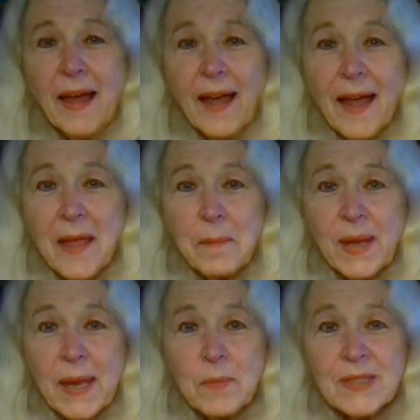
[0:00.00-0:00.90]
Hi, my
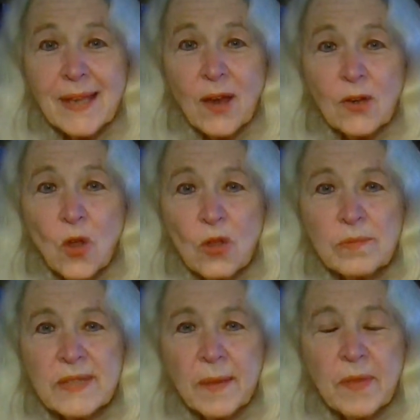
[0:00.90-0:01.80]
name is Karen
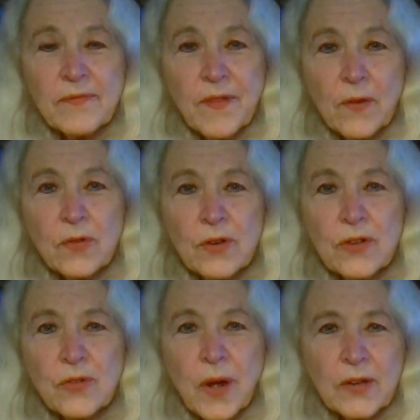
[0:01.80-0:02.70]
Holmes. I'm the founder and
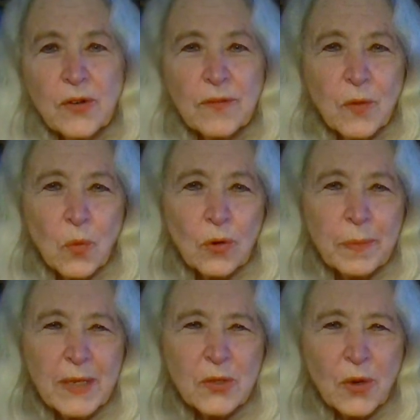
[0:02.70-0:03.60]
director of the World
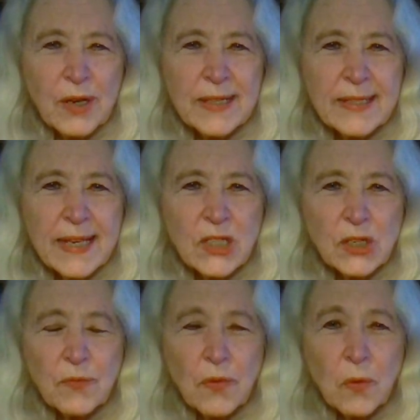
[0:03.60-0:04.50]
Peace
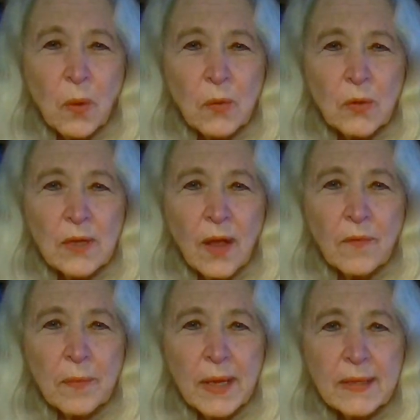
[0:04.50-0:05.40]
Organization for the One World
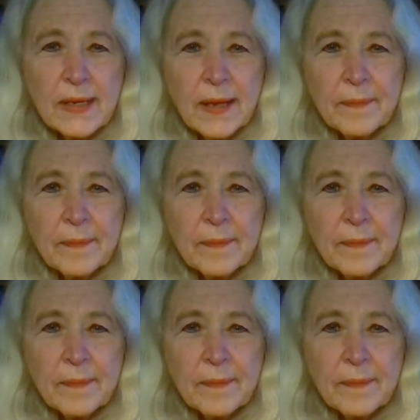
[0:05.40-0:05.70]
Government.